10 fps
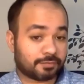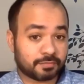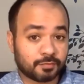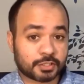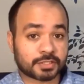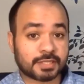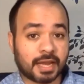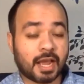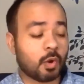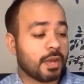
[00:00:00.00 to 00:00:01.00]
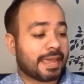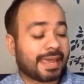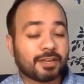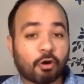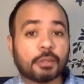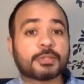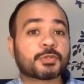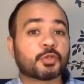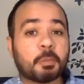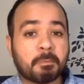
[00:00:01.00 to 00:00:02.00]
which is the how, and
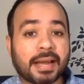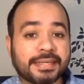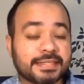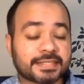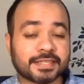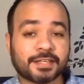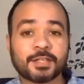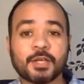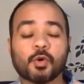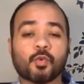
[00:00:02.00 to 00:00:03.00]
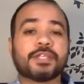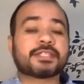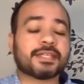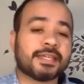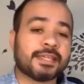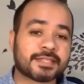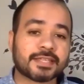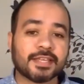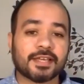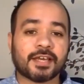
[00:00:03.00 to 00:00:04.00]
also the mindset, which
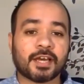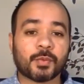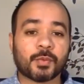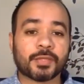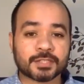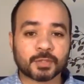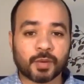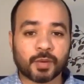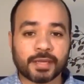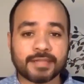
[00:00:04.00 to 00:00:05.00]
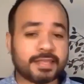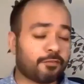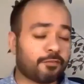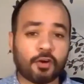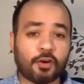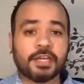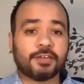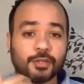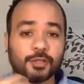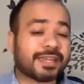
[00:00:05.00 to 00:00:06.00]
is the why. And therefore, if
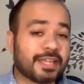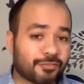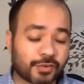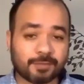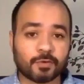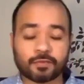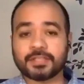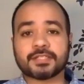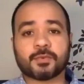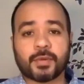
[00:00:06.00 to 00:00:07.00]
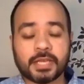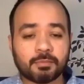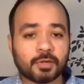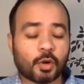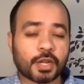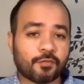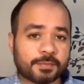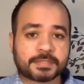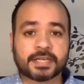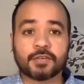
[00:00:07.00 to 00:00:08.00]
you look at our framework, which is available on our
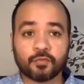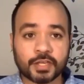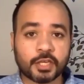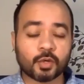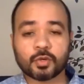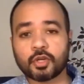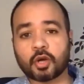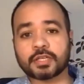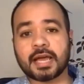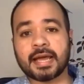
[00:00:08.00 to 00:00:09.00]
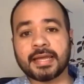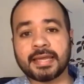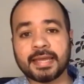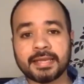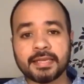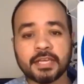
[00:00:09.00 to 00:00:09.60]
website, vigeo.in,